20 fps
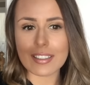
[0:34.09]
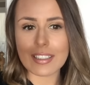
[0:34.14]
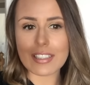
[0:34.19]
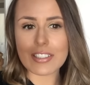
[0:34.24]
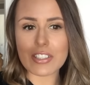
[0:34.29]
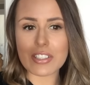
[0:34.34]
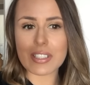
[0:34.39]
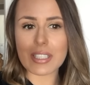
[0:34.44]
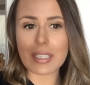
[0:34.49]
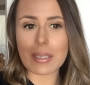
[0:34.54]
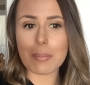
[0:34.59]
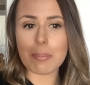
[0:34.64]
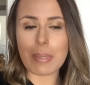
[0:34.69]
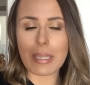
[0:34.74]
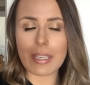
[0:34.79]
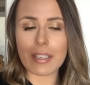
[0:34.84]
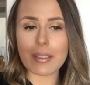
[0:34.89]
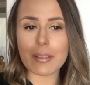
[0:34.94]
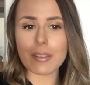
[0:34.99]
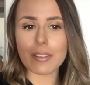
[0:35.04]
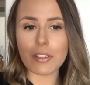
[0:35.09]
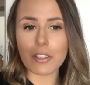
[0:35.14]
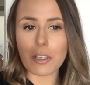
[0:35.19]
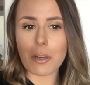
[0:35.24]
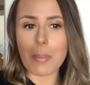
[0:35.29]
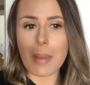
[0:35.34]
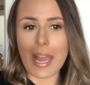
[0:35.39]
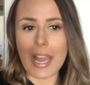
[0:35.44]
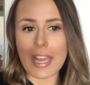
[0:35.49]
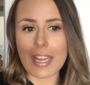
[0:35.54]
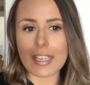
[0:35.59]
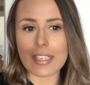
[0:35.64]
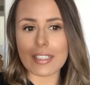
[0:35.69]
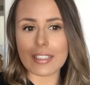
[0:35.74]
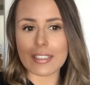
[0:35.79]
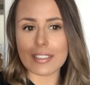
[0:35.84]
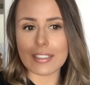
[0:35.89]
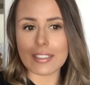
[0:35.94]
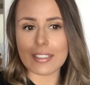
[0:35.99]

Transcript: it's just like a big girl bag?